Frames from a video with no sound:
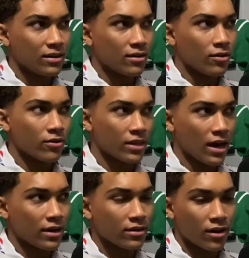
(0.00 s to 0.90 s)
Or
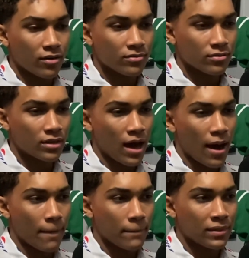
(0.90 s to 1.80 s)
that, you know,
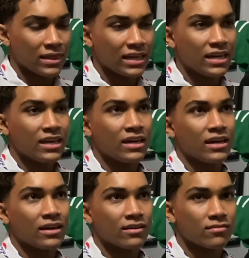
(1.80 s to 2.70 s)
that
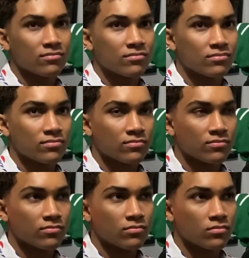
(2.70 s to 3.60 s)
leading
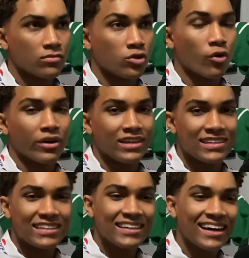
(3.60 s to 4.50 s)

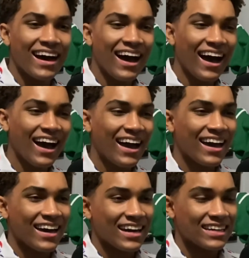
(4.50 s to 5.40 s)
noise
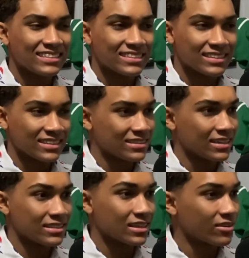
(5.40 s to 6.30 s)

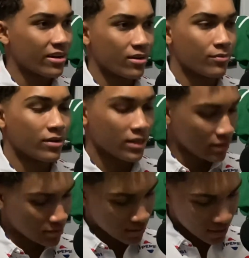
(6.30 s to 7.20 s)
is incredible. And
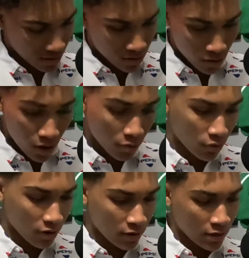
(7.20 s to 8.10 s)
the third
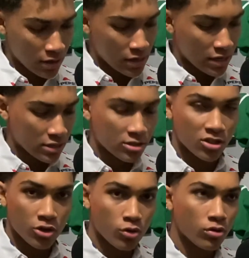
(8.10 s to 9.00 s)
one is
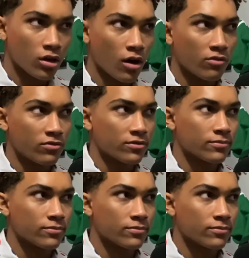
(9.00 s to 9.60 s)
You Love.